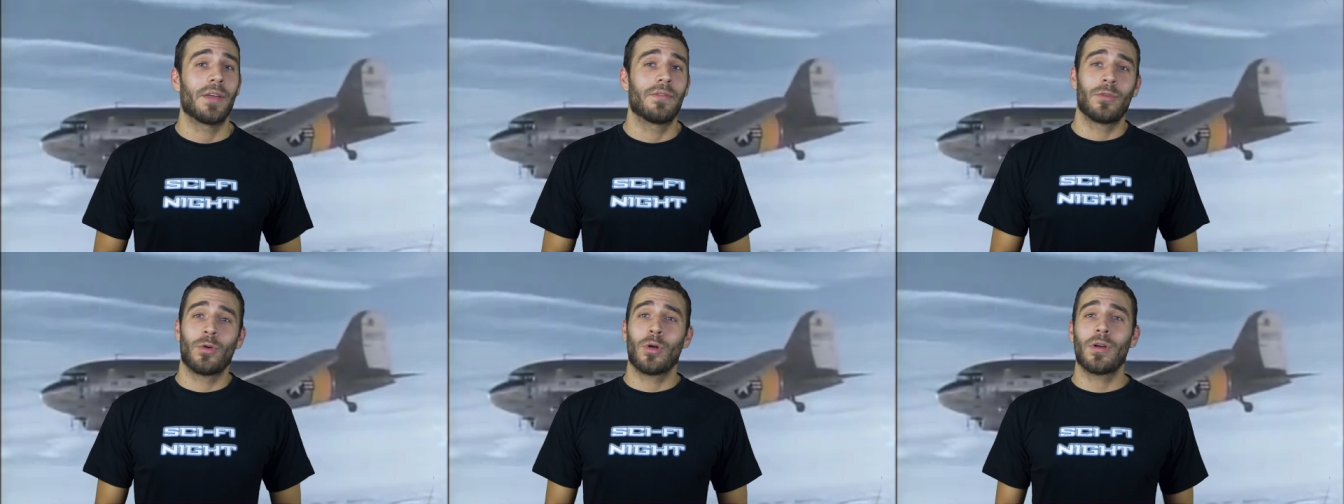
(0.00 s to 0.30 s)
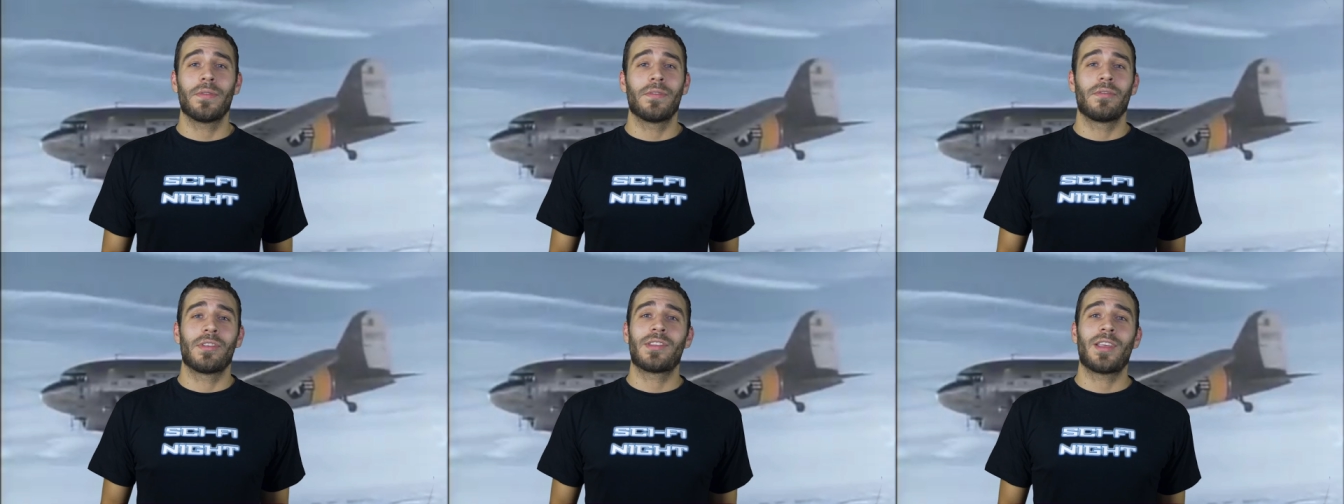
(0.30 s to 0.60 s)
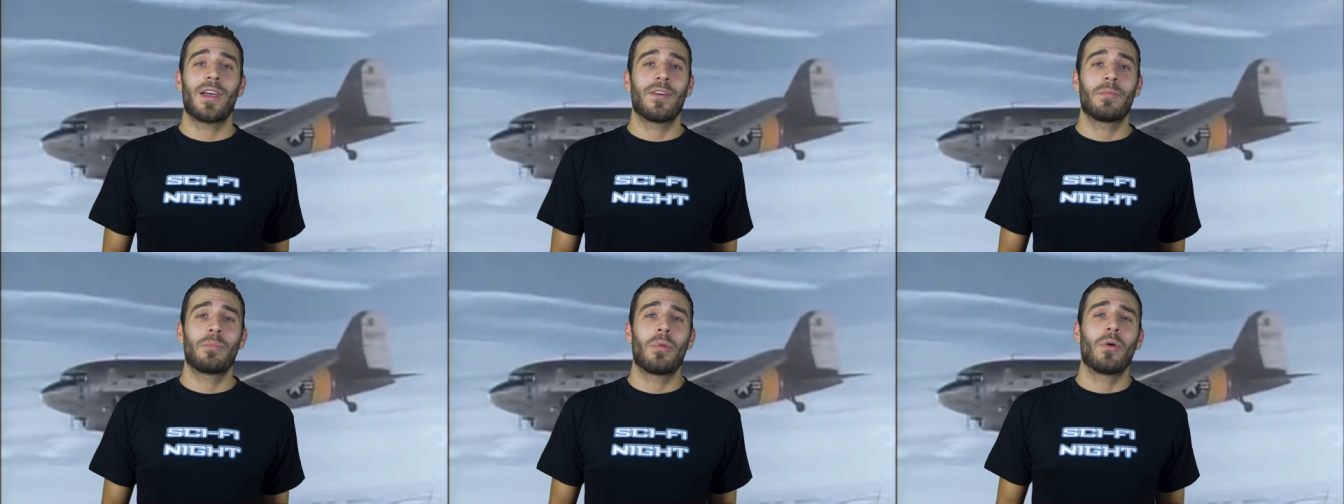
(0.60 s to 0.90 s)
The North and the
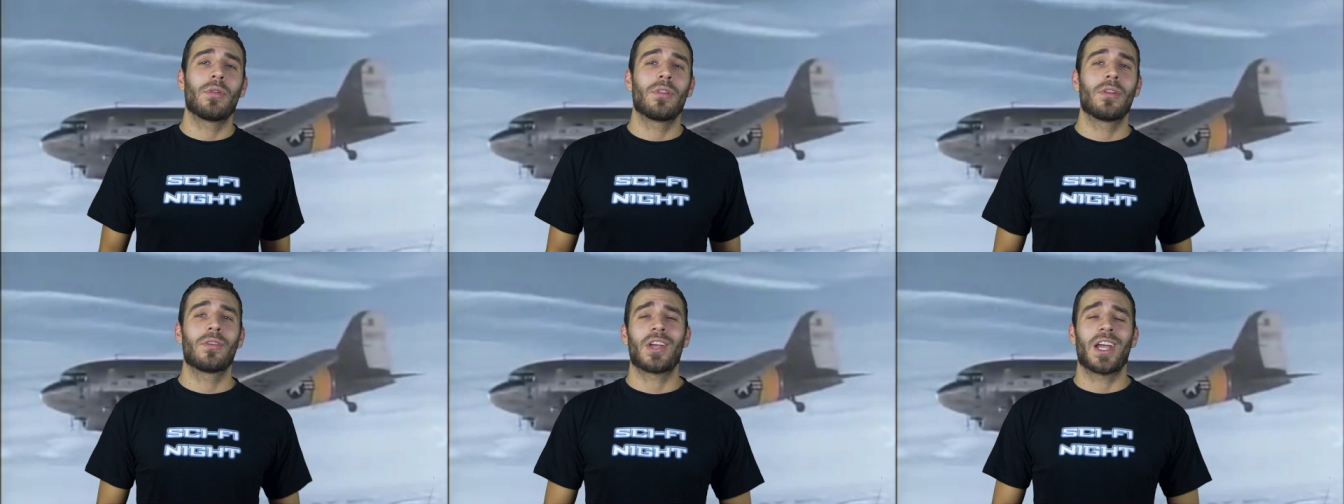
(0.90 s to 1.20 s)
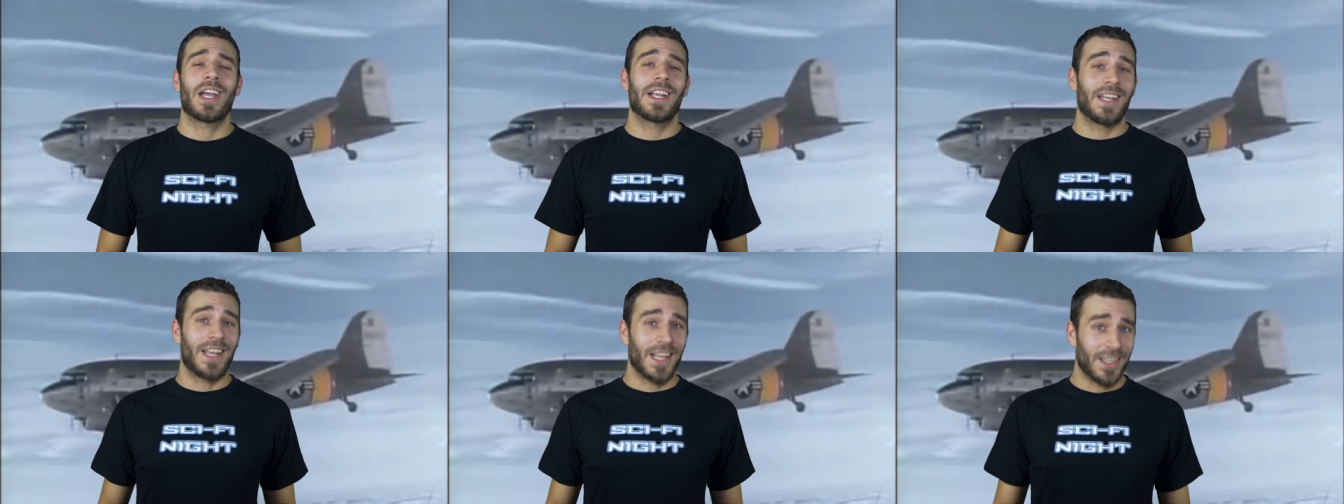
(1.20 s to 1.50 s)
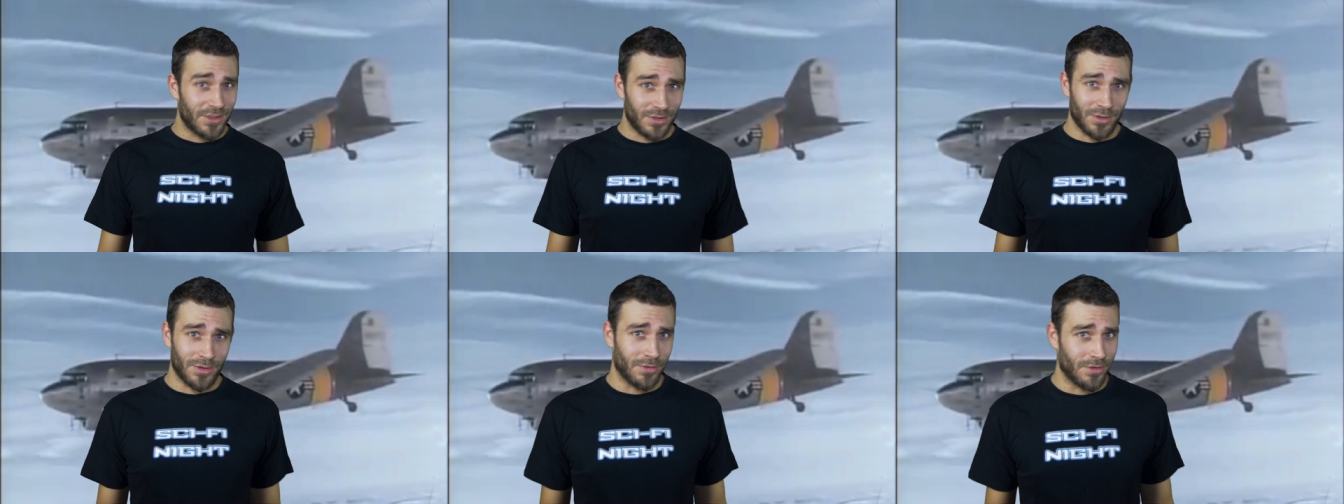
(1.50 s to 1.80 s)
South Pole look
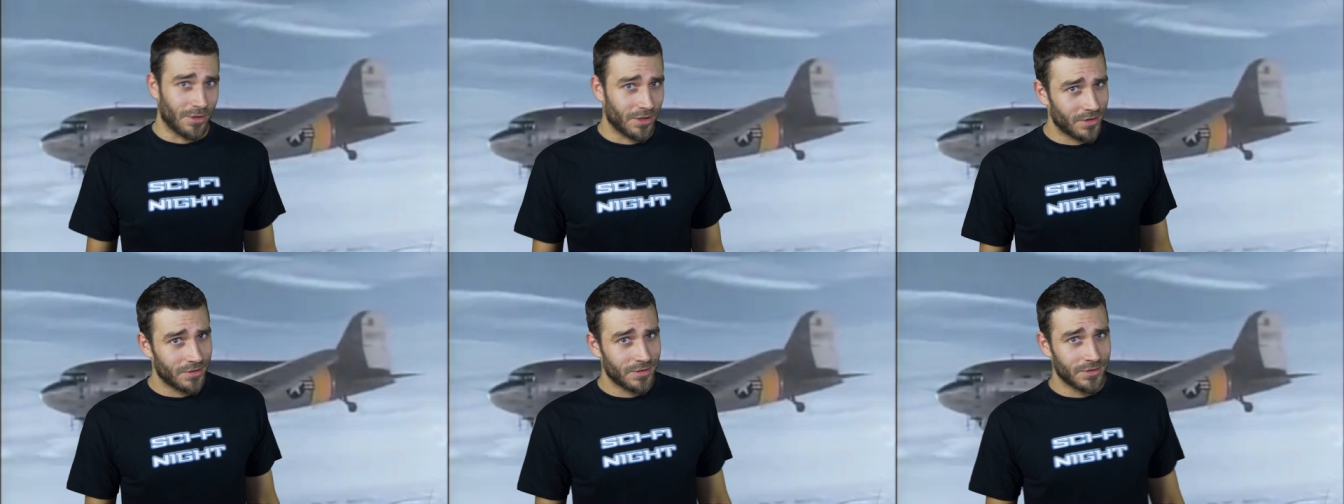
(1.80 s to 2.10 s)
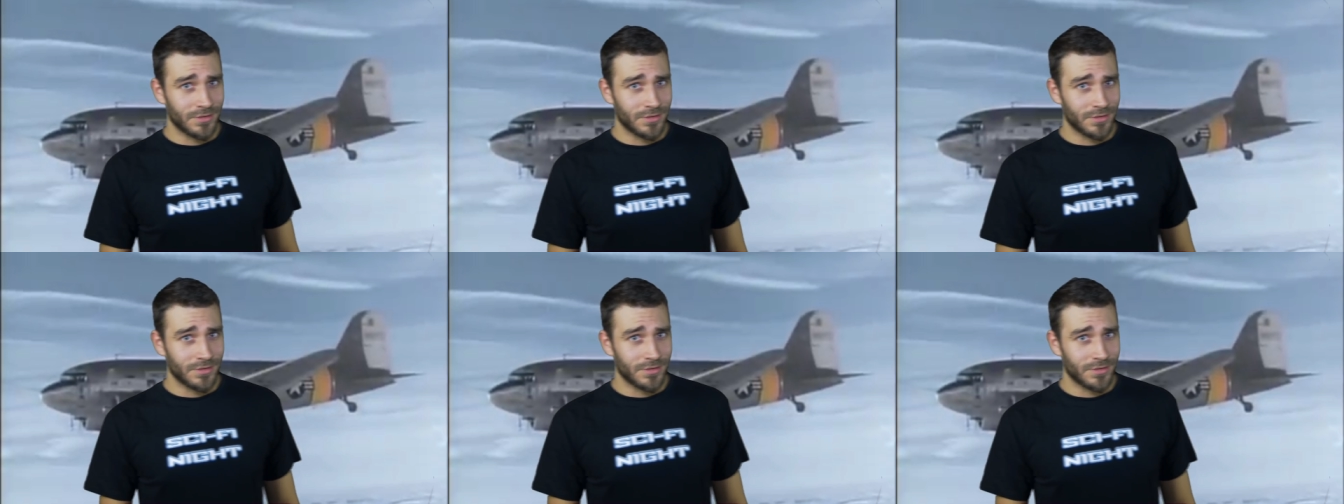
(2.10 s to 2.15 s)
identical.